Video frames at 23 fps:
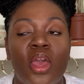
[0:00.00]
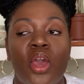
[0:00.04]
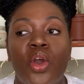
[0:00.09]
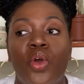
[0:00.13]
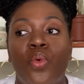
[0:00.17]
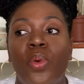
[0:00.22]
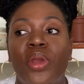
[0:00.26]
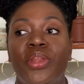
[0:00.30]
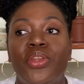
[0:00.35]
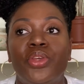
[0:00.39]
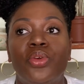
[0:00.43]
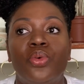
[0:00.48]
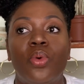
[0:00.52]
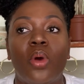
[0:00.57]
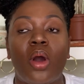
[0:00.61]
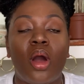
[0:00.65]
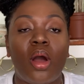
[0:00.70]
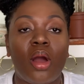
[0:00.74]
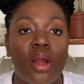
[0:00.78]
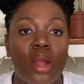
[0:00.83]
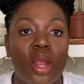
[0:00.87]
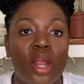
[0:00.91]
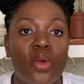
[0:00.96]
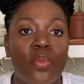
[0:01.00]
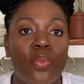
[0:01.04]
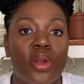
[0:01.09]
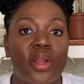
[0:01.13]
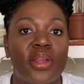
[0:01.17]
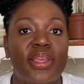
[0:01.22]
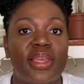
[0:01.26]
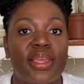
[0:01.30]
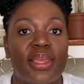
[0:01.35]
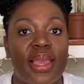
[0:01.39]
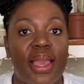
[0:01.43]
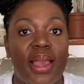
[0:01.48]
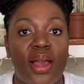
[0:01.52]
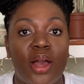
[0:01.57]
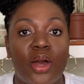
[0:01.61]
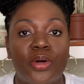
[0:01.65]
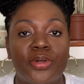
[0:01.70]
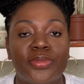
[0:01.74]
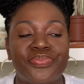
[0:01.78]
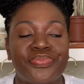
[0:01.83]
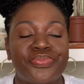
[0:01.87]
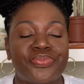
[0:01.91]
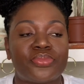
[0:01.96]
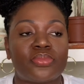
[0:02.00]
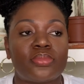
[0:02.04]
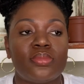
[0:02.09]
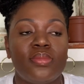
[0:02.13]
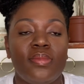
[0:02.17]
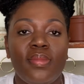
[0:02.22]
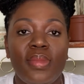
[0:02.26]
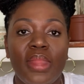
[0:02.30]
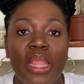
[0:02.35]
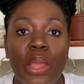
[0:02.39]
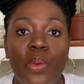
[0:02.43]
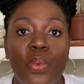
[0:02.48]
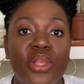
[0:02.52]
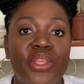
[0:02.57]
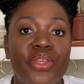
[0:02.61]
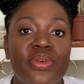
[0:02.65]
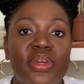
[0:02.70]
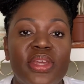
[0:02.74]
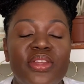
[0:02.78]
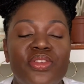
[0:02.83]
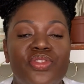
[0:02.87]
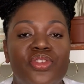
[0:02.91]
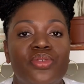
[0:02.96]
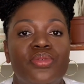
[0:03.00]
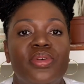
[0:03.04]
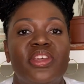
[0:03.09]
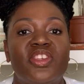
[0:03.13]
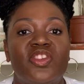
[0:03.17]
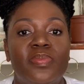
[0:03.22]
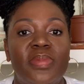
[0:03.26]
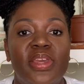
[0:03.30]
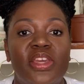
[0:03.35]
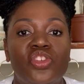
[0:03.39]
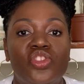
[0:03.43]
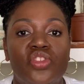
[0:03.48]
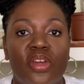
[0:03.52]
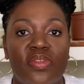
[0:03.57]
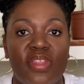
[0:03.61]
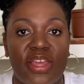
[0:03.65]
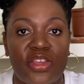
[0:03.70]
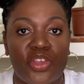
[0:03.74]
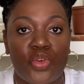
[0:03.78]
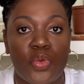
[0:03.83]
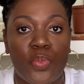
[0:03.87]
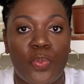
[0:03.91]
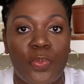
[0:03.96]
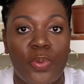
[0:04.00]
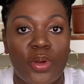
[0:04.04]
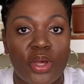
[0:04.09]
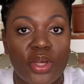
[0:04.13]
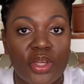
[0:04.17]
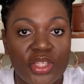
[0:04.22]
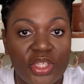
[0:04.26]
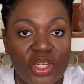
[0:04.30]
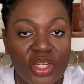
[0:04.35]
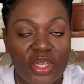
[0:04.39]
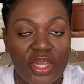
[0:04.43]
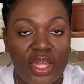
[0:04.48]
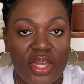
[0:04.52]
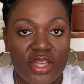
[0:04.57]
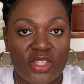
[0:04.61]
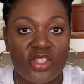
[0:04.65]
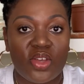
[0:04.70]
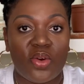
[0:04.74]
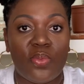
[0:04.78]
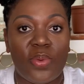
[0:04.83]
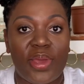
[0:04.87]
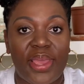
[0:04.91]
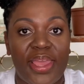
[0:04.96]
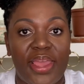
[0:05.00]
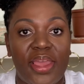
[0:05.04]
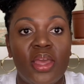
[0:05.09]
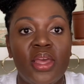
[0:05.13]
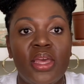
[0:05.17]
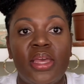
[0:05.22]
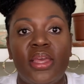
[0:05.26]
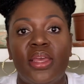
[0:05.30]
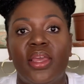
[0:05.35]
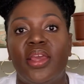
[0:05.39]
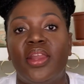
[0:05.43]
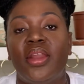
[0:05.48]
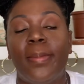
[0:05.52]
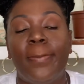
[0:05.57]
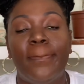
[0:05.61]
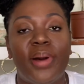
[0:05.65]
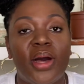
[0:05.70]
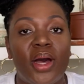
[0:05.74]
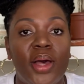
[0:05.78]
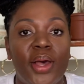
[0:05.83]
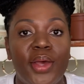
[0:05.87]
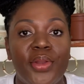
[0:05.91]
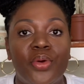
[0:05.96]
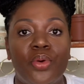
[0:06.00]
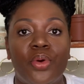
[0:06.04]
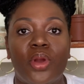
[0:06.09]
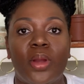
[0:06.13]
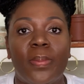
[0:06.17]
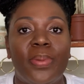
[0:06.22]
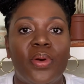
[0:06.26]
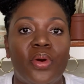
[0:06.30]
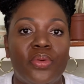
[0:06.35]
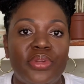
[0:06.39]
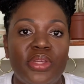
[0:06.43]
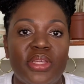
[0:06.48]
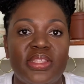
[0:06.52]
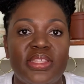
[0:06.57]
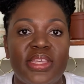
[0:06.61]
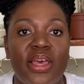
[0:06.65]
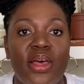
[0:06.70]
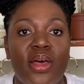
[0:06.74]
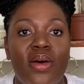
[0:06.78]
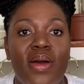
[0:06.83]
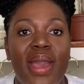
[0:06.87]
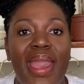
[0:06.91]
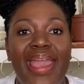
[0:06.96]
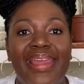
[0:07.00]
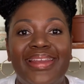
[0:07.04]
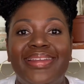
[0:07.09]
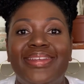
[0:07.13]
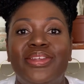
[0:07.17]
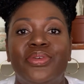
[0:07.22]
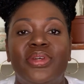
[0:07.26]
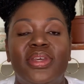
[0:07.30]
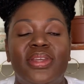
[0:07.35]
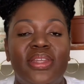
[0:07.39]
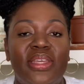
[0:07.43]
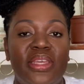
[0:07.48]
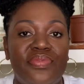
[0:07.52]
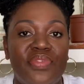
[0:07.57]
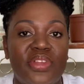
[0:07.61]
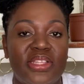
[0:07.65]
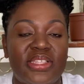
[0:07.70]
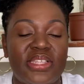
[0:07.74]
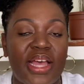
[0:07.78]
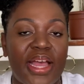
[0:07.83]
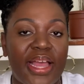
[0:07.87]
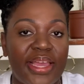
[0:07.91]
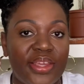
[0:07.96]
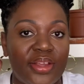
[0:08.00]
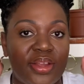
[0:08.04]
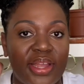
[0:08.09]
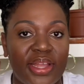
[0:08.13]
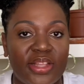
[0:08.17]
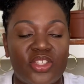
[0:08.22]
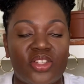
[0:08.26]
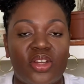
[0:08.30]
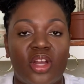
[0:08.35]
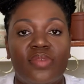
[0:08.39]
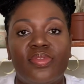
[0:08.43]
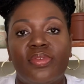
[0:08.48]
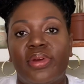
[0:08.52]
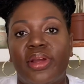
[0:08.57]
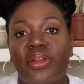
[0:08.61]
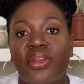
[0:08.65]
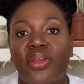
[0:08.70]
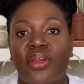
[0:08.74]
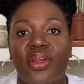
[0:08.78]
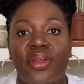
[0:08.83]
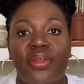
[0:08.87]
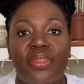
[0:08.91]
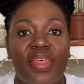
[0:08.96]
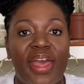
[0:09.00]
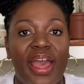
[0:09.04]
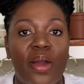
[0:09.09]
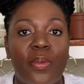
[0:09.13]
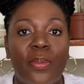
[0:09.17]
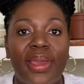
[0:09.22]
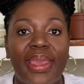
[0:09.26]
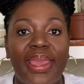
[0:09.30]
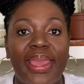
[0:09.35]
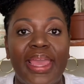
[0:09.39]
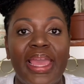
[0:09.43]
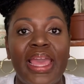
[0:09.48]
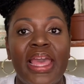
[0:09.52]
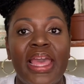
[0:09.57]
When you are working out, what you can do is make sure that you put your locks away in a bun or a ponytail, and you can even tie your headscarf around your hair that way.